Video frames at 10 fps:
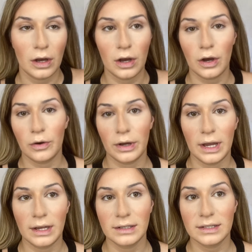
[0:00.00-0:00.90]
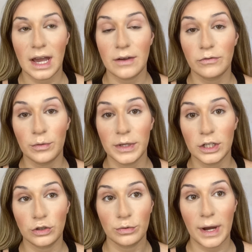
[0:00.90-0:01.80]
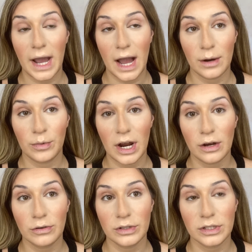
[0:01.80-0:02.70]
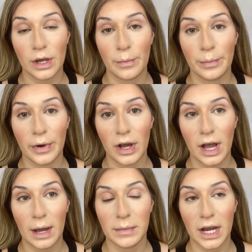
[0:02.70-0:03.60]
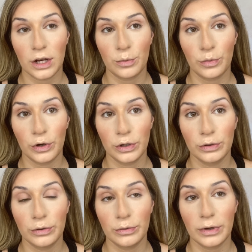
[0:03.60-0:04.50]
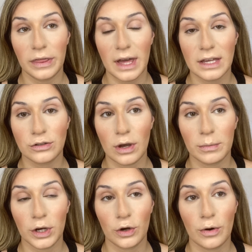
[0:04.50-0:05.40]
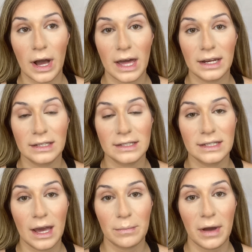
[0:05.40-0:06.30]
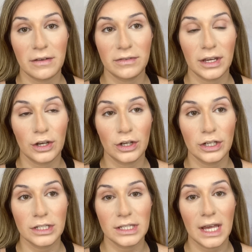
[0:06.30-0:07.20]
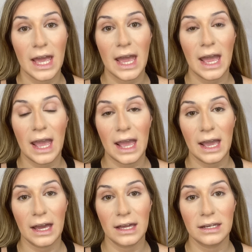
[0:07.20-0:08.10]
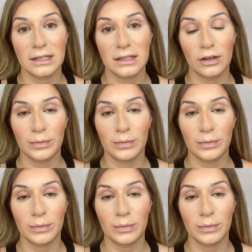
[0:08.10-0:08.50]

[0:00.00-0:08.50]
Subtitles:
Okay, time for me to do my eyebrows, but I'm not gonna bore you with that, so I'm gonna go ahead and snap my fingers and they'll be